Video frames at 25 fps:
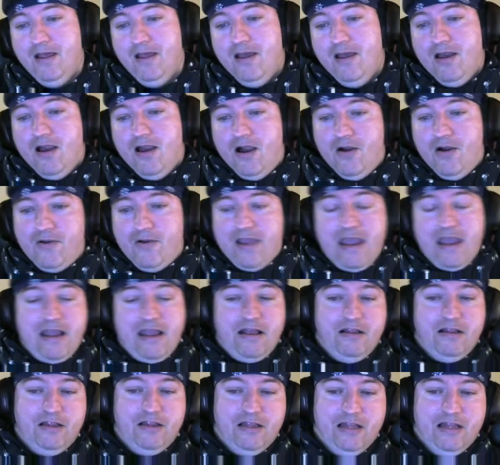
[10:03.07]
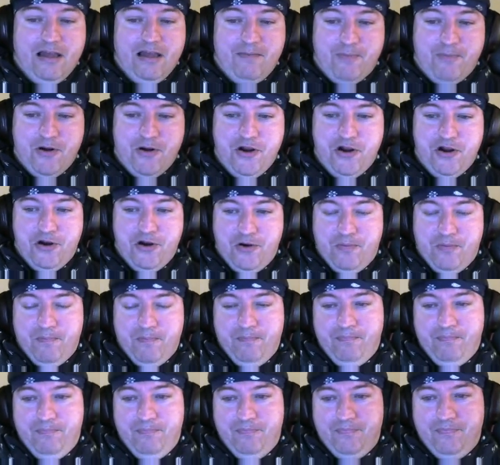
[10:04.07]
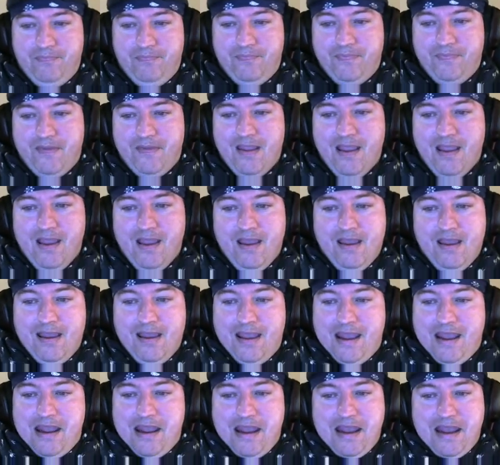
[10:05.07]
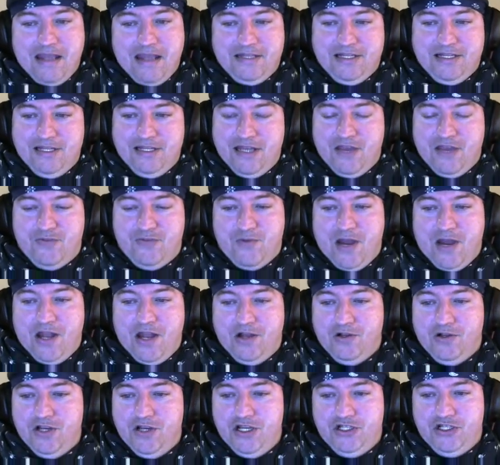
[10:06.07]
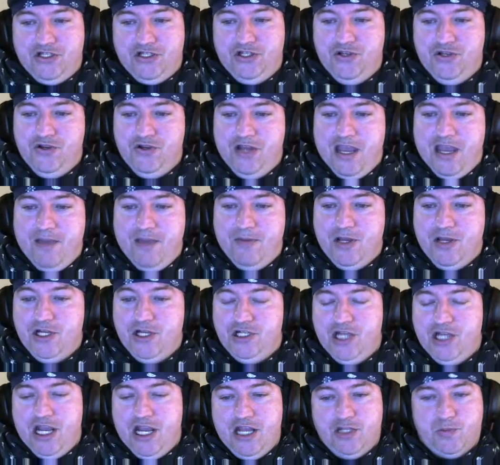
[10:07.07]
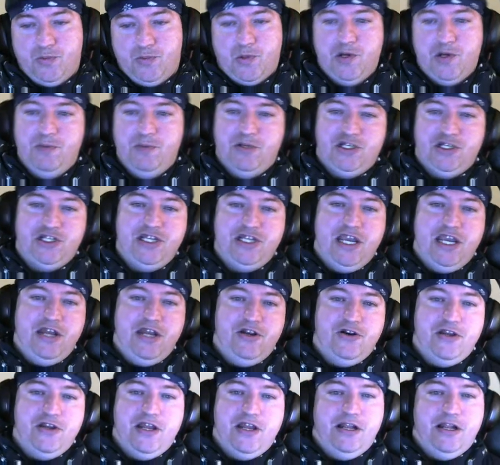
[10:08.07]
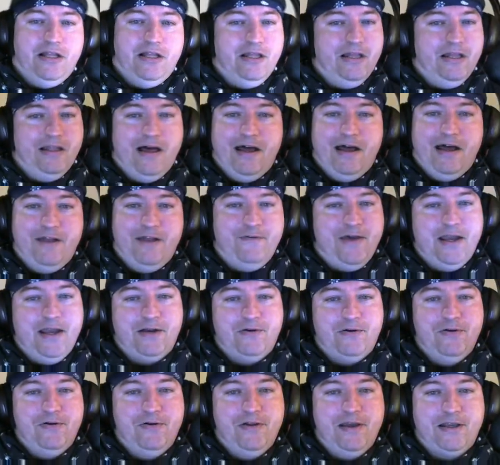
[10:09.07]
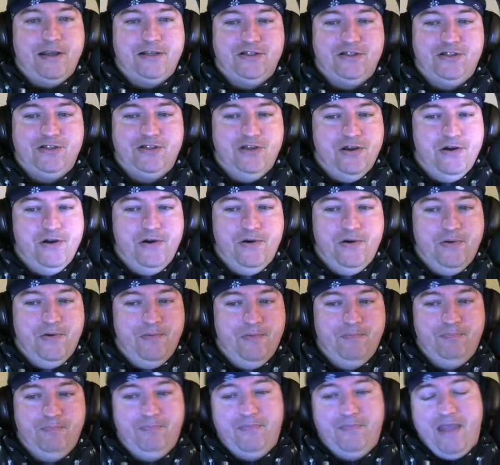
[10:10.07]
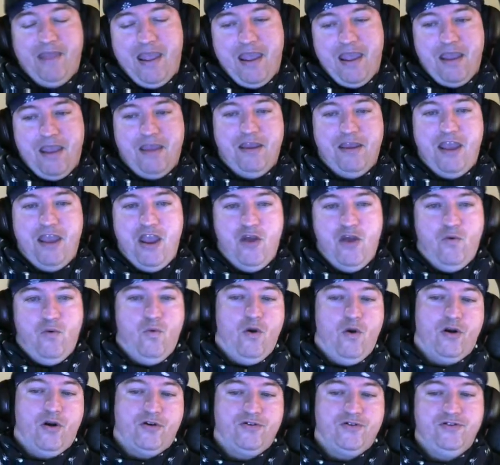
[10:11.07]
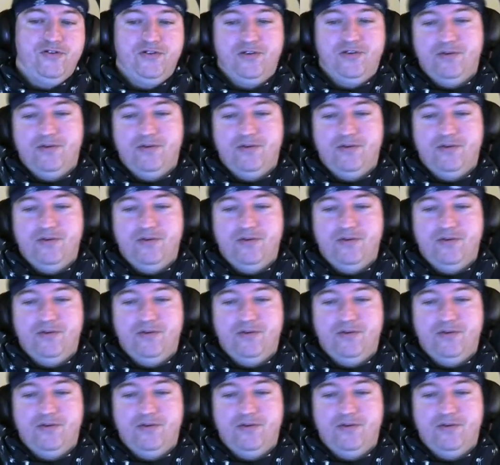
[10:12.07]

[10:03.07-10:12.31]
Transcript: Okay, Leper Gnome. It's a death rattle, it's 2 damage, it's pretty much standard in a lot of aggro decks, so hey, it works.